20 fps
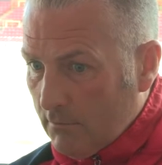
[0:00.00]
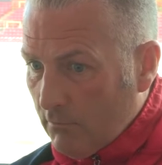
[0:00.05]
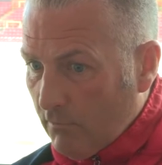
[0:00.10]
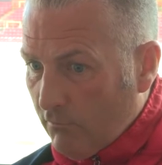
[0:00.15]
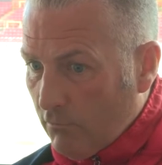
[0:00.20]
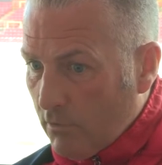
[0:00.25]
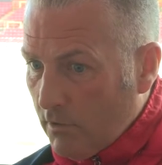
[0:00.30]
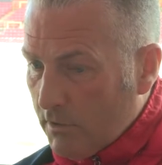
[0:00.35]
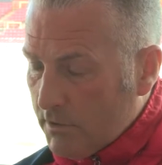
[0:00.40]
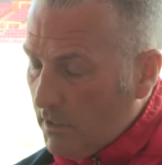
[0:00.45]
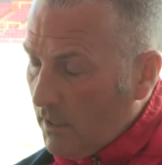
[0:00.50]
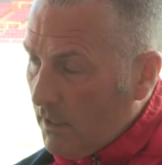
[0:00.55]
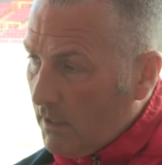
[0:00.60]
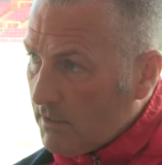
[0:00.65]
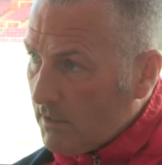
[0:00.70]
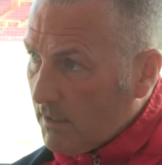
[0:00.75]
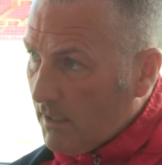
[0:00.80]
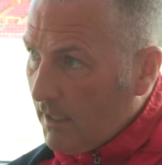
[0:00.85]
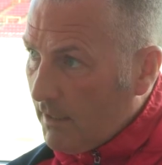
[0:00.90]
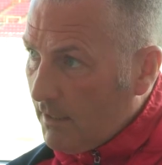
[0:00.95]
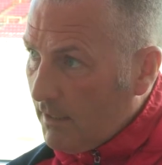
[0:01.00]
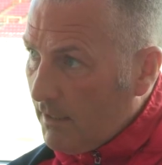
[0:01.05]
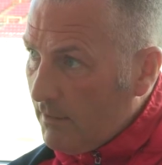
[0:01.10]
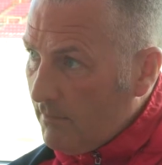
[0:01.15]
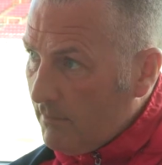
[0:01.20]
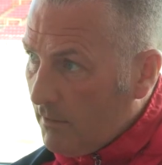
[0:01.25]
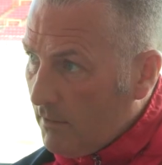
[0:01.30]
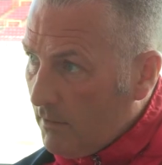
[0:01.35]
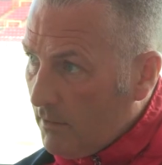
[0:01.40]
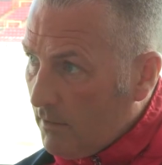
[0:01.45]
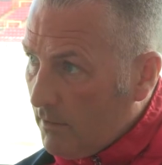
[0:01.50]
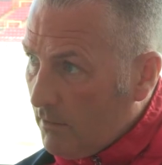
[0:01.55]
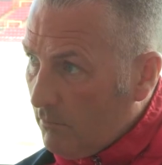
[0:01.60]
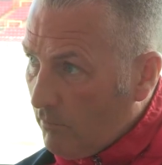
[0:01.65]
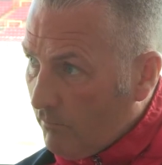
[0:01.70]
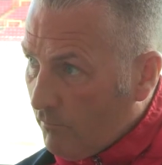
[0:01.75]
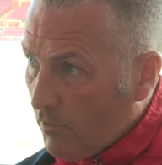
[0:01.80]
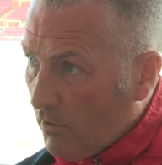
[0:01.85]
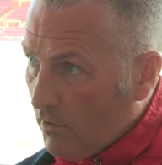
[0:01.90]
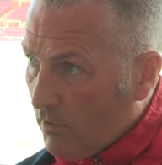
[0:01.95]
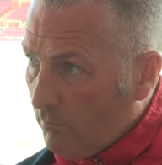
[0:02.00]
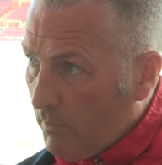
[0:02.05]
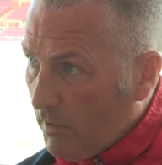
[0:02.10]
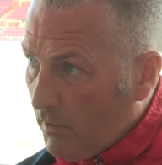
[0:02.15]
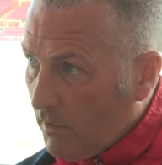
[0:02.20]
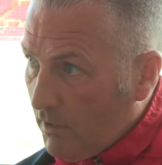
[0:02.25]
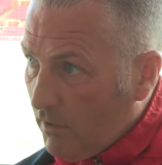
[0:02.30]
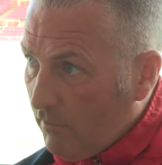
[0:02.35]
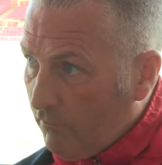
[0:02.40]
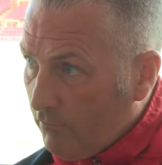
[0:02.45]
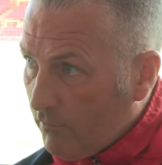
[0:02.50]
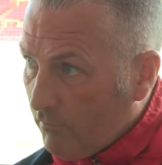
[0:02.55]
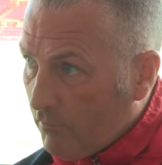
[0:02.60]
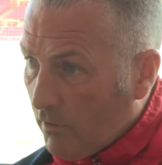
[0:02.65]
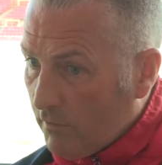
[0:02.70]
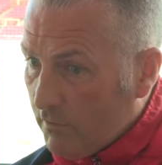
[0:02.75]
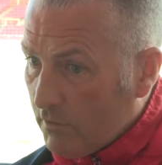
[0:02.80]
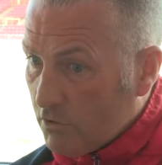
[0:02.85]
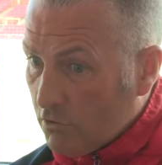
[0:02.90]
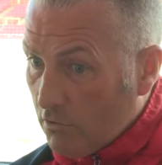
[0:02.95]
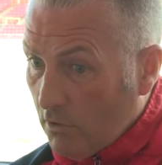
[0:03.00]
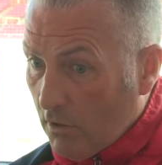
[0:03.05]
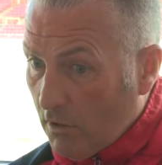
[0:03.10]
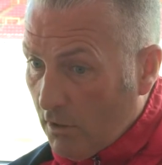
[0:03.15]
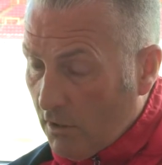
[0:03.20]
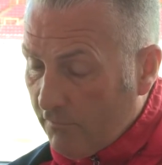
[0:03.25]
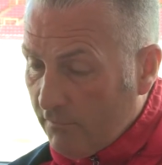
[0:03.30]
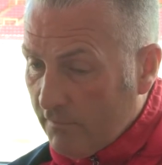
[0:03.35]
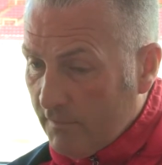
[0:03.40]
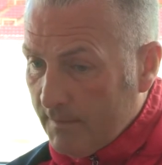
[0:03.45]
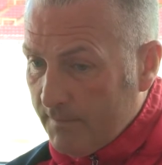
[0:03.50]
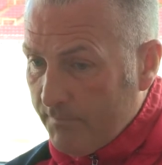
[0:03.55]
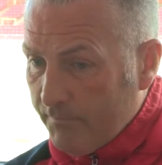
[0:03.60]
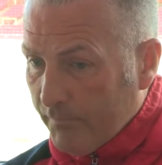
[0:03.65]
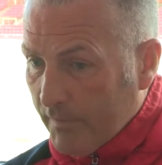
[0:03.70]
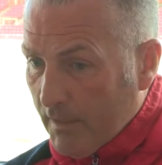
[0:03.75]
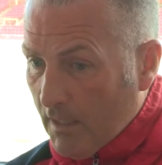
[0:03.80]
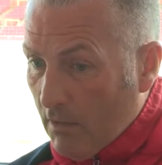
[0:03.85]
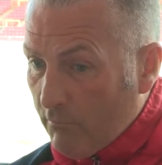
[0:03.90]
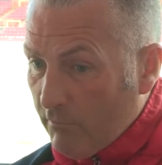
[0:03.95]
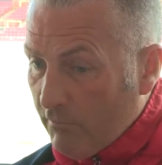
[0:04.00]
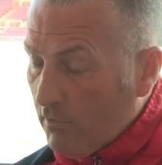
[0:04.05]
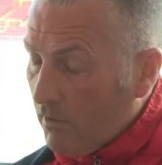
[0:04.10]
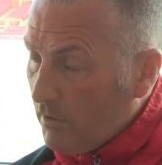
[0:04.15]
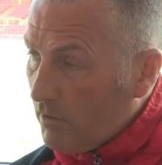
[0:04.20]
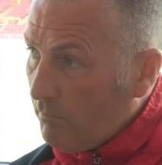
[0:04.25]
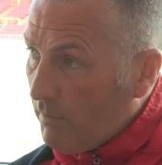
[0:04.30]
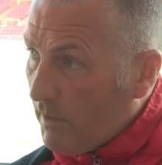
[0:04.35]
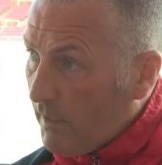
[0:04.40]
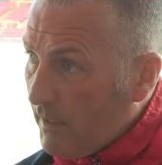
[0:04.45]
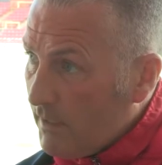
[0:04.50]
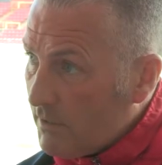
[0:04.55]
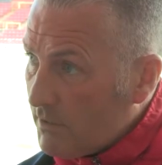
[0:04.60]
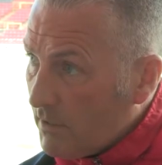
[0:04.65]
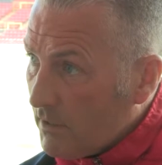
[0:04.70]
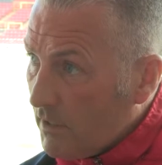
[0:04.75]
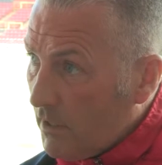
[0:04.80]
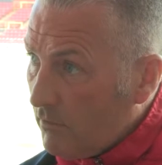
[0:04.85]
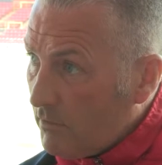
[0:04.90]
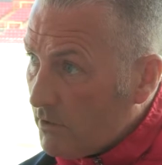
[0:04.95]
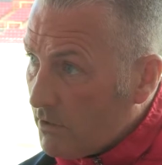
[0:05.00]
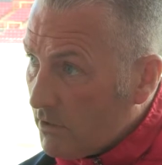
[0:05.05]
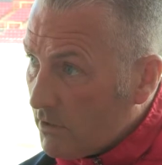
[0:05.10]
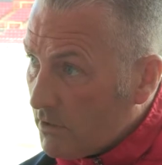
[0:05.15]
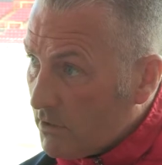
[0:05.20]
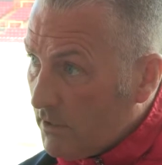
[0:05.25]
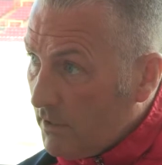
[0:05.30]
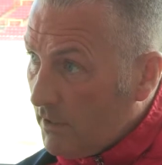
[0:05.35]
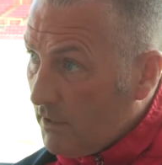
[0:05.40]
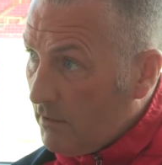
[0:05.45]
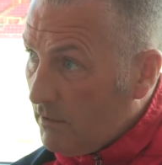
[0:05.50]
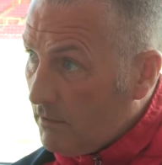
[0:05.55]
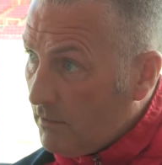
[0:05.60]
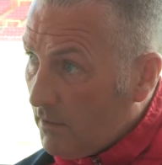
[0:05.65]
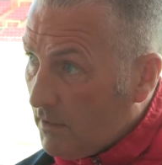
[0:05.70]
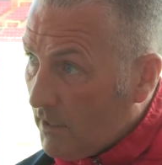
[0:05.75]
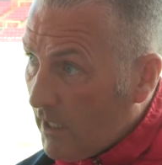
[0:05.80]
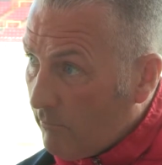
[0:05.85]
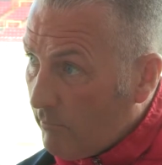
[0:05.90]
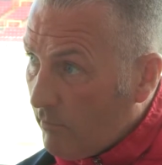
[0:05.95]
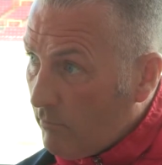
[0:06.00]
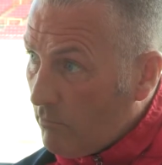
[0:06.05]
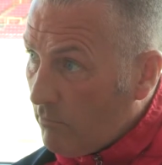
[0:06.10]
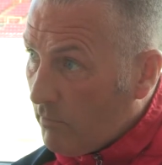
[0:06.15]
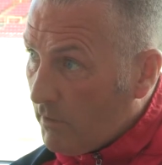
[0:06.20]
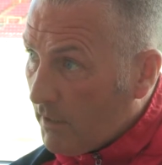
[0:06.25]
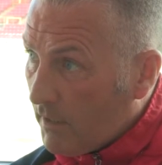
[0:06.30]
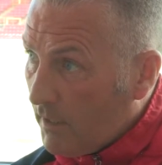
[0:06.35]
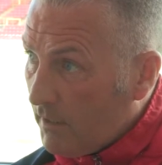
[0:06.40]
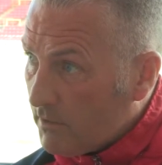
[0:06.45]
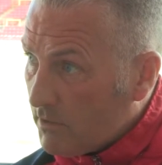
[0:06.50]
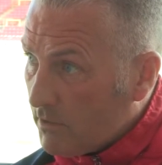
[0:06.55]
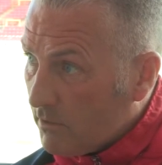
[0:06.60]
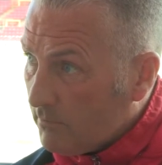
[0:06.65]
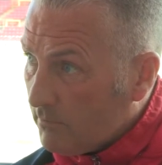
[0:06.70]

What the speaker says: We've worked hard to get here. We've got the belief, we've got the drive, and we've got the players to go and succeed and get where we want to get to.